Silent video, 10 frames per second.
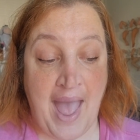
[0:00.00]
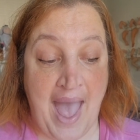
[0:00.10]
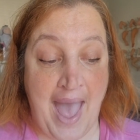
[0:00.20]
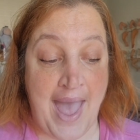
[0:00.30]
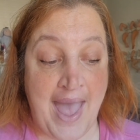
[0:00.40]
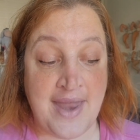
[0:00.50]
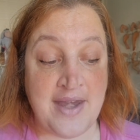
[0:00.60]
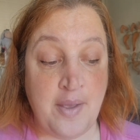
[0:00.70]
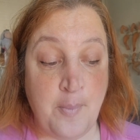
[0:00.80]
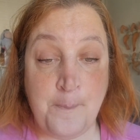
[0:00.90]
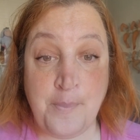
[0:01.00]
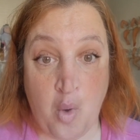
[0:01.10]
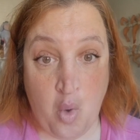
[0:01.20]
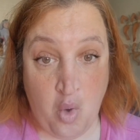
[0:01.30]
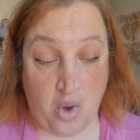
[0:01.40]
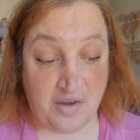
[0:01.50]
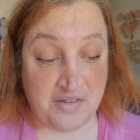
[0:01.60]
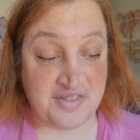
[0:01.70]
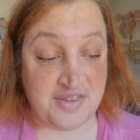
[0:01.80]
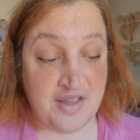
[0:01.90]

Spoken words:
and pores